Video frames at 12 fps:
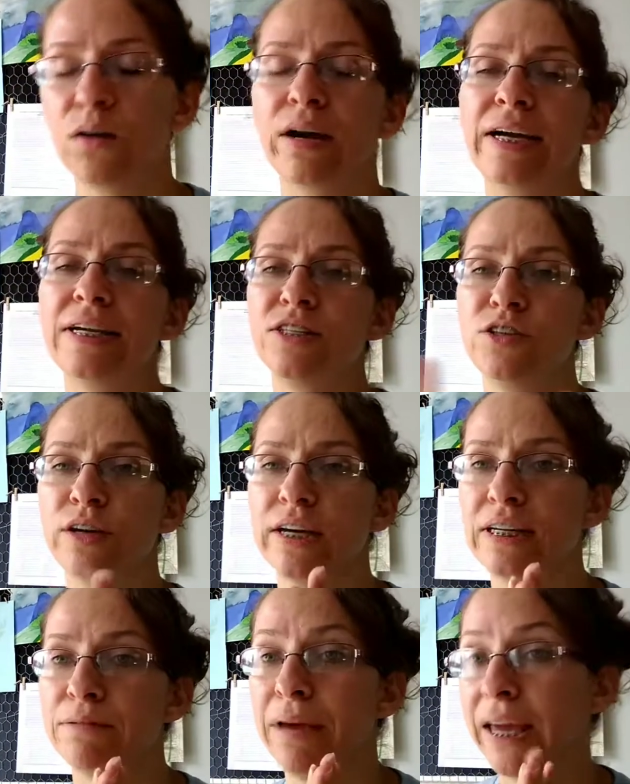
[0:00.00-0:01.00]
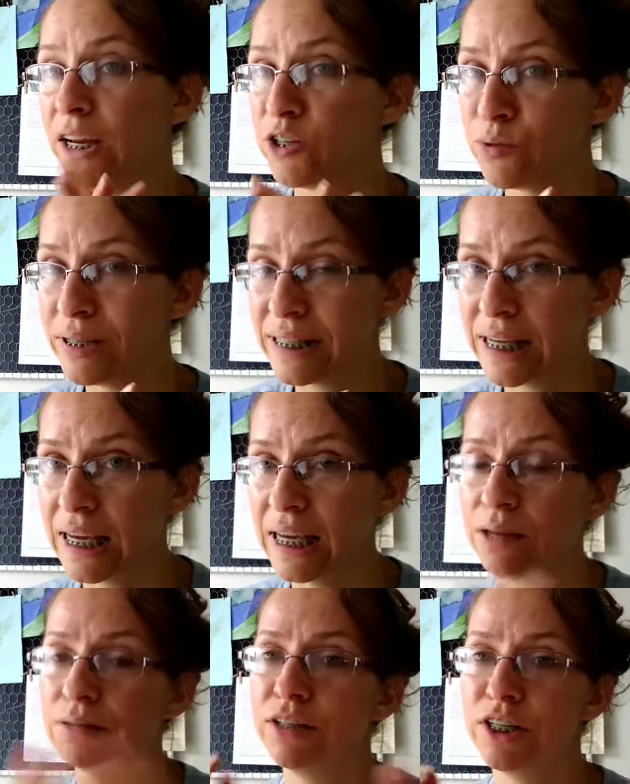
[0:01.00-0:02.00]
Okay, so you can make it into a
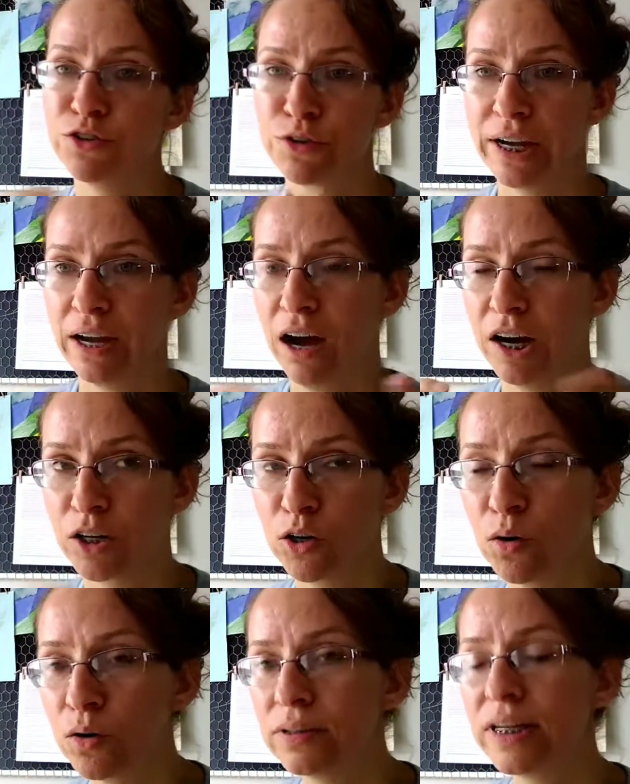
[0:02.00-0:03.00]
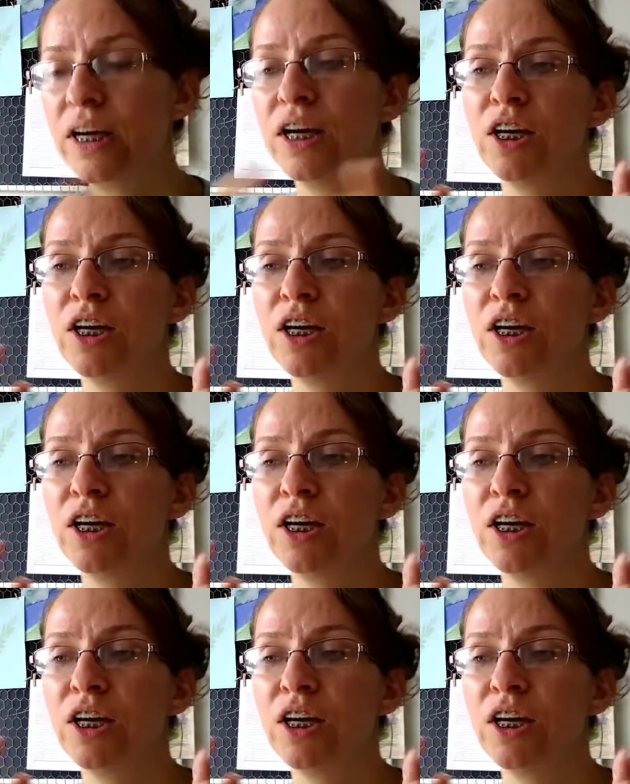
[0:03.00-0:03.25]
tea. You can drink it hot or cold.